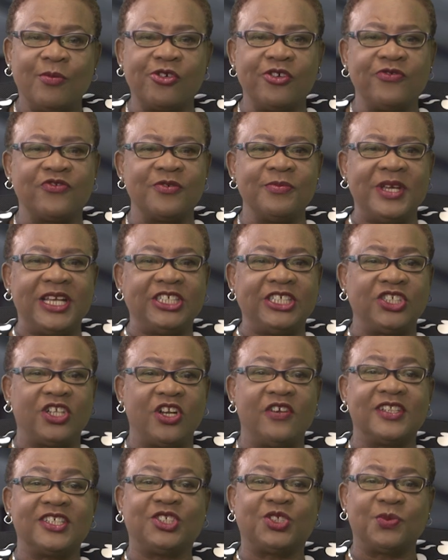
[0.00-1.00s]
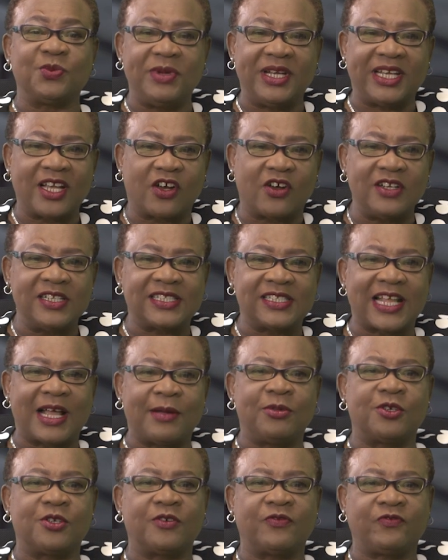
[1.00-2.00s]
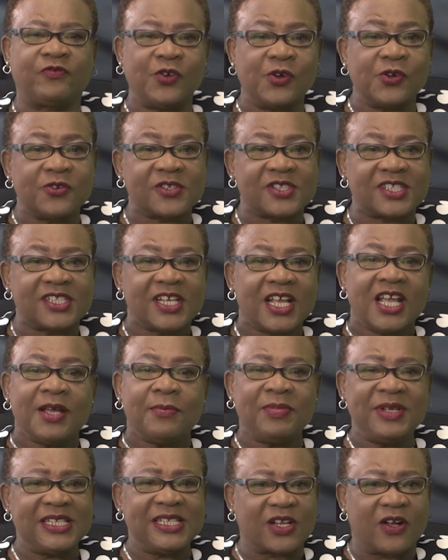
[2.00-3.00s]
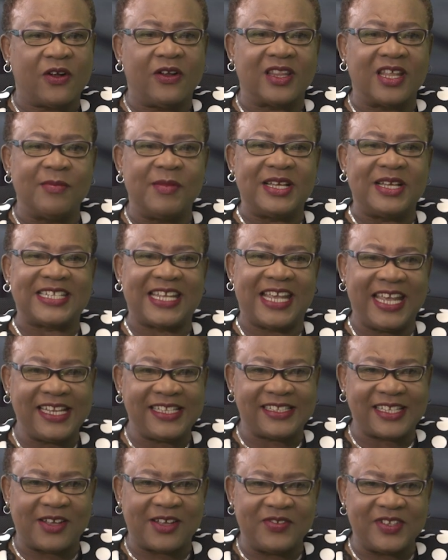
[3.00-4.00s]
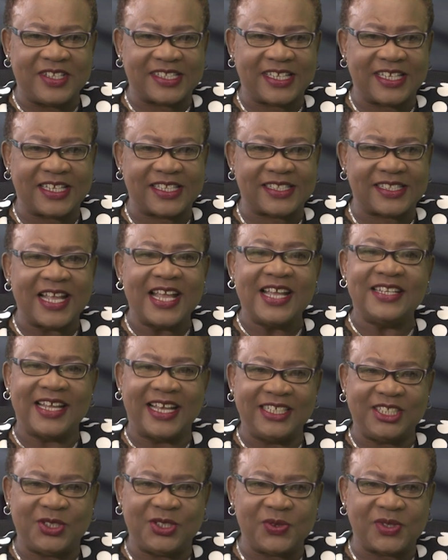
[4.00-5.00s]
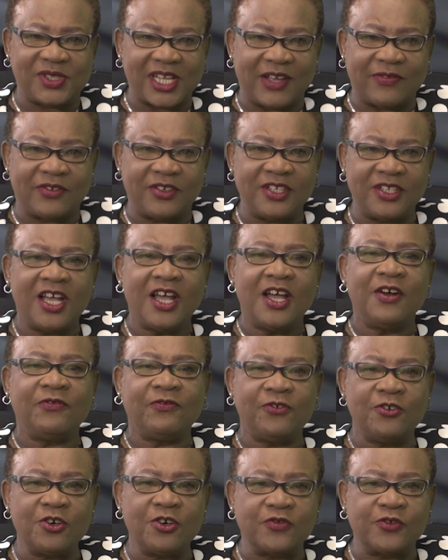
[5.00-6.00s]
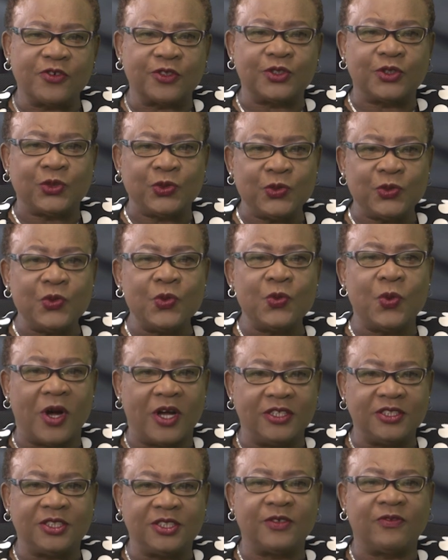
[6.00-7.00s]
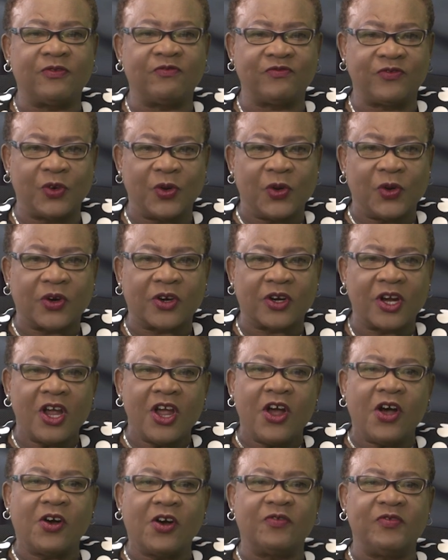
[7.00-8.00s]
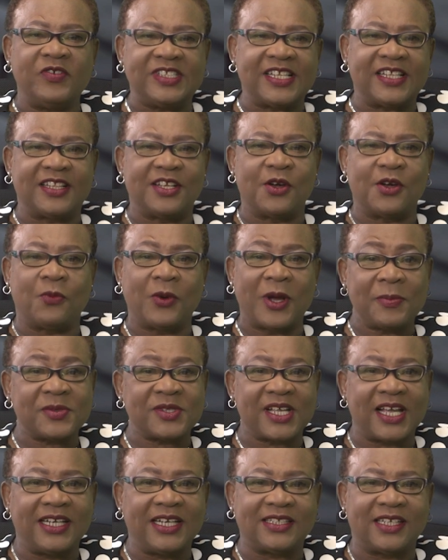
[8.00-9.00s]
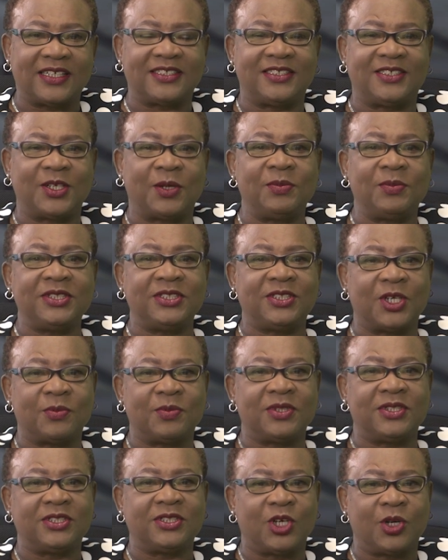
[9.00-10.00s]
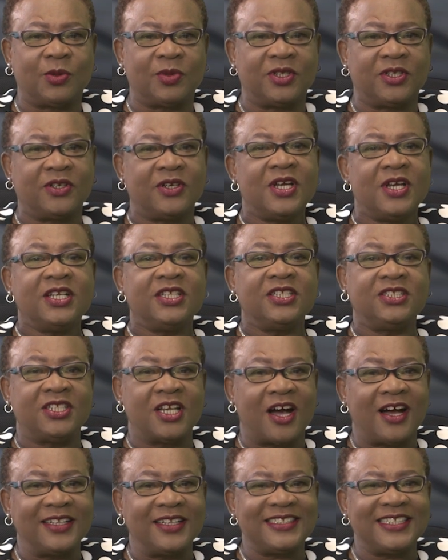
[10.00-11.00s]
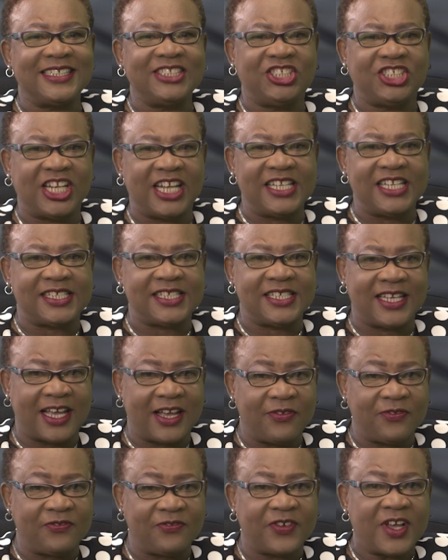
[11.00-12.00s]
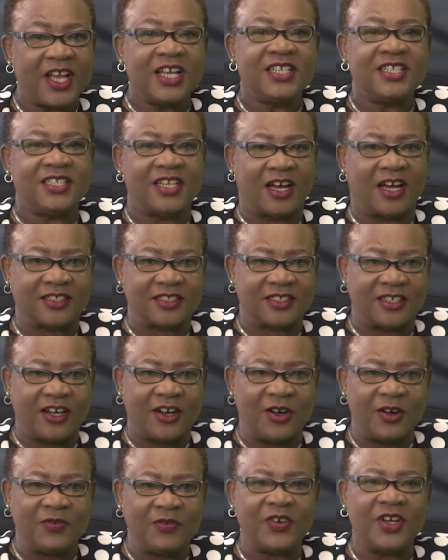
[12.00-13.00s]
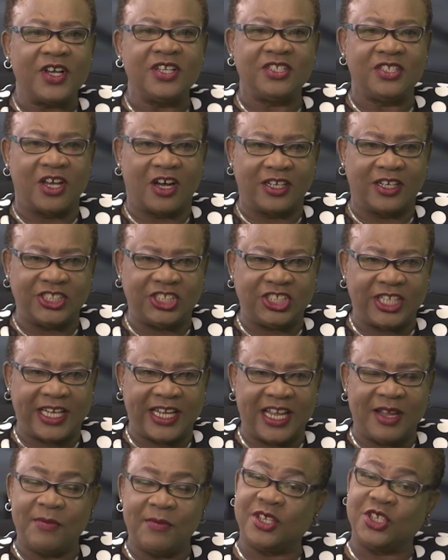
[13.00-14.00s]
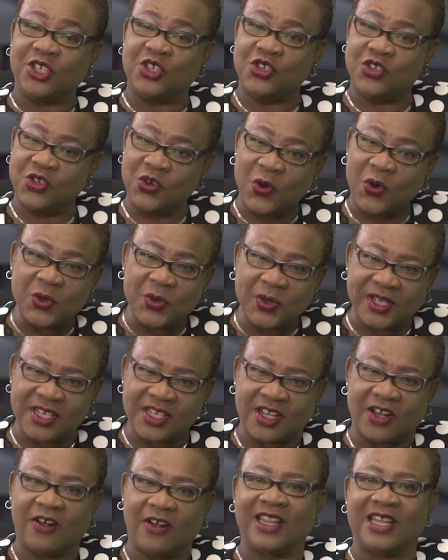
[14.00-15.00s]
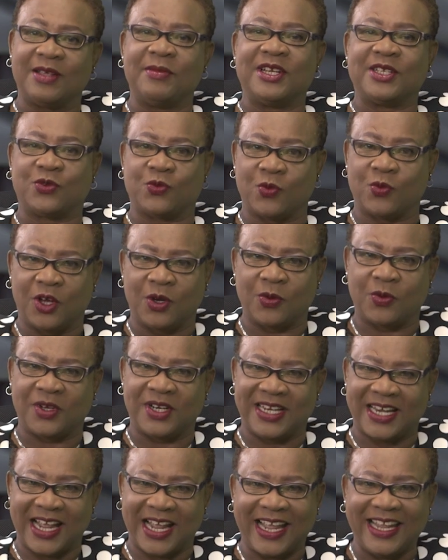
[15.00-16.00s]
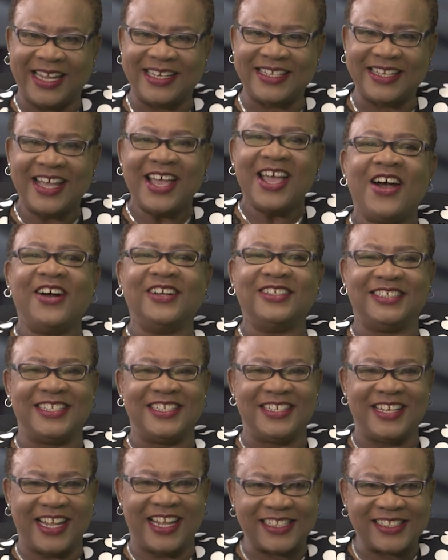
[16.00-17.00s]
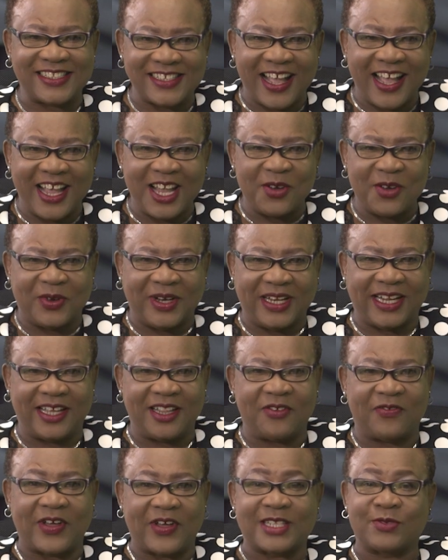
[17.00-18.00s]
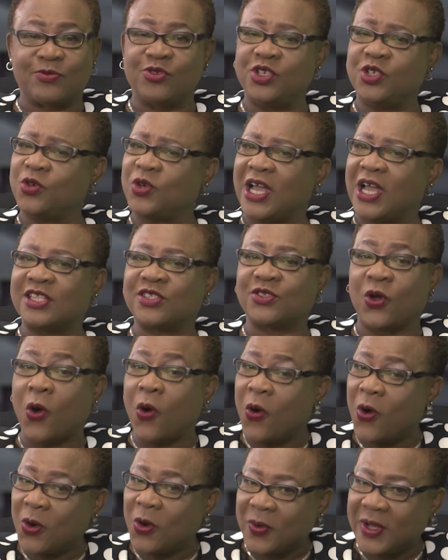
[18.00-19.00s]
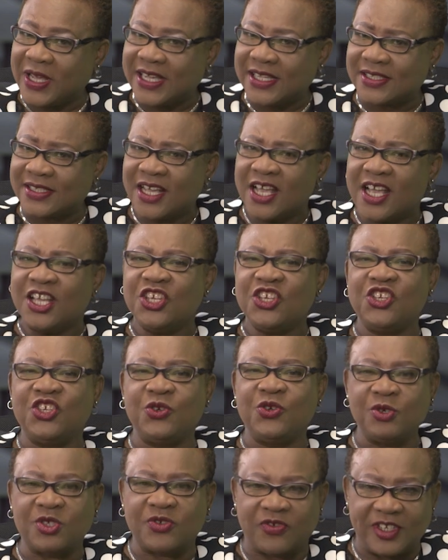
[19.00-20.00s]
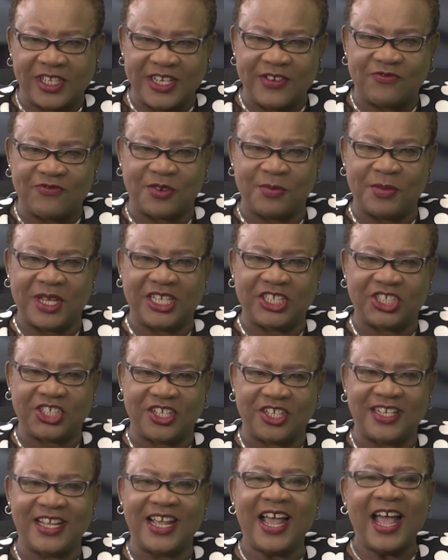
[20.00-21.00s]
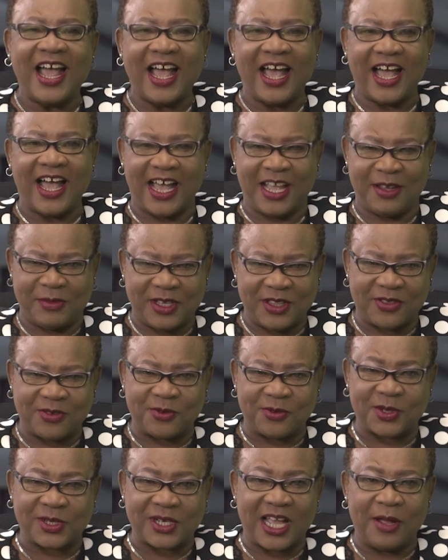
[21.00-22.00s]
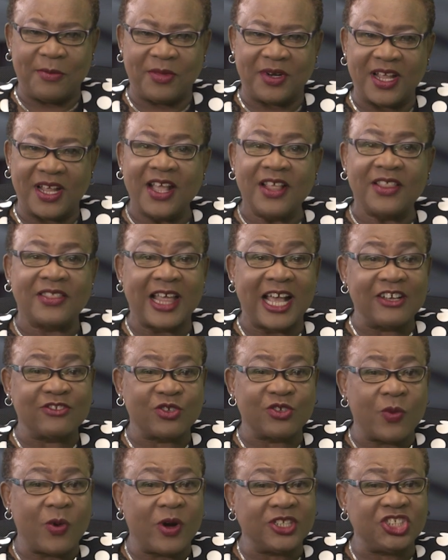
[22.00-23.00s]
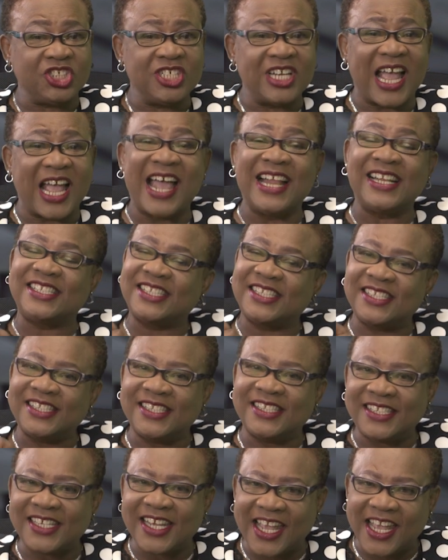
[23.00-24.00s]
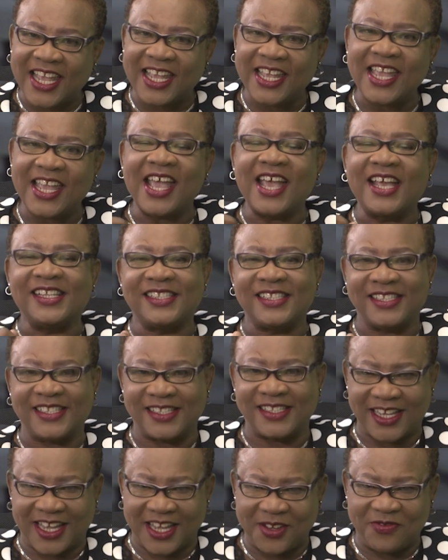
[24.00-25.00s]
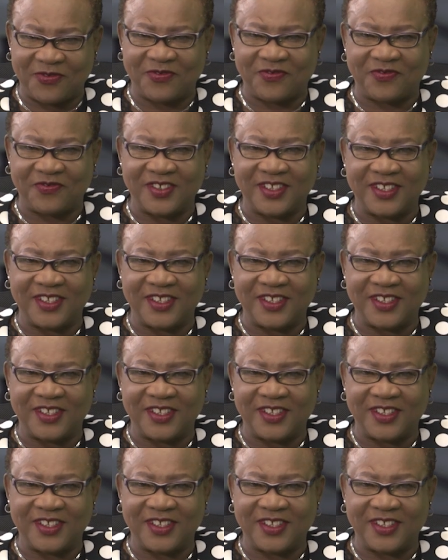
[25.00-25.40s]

more information on the Jamaica Constabulary Force, please call them at 876-927-44214 or visit their website at www.jcf.gov.jm, and you know you can call them at 119. Until next time, when Get the Facts bring you, as always, useful information, I'm Inthrose Campbell. Thanks for watching and stay safe.